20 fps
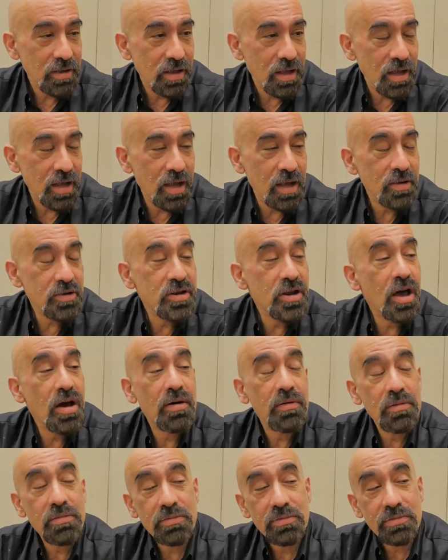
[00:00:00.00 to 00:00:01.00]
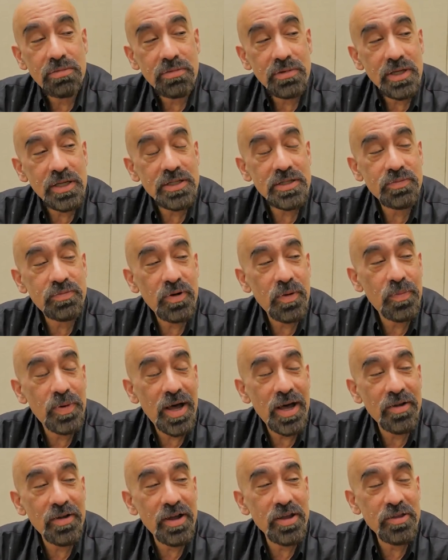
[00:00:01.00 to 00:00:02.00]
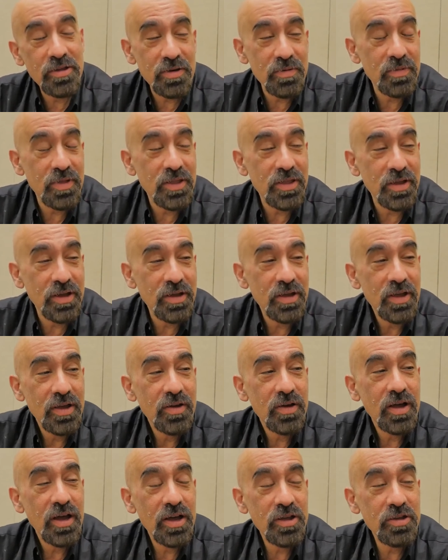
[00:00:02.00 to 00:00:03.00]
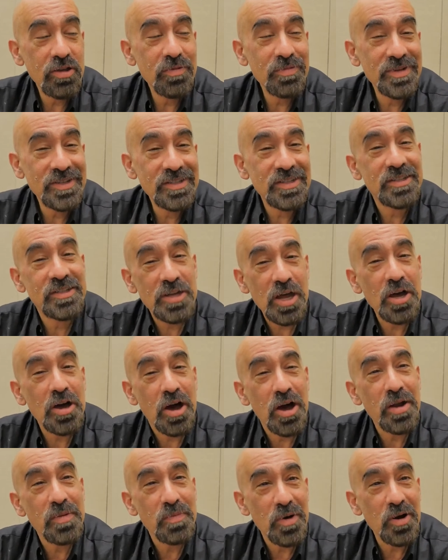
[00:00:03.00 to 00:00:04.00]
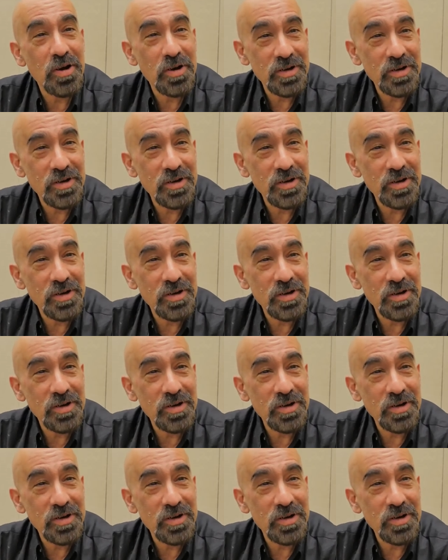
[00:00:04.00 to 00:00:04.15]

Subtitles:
No. It's about a human stuck on Mars.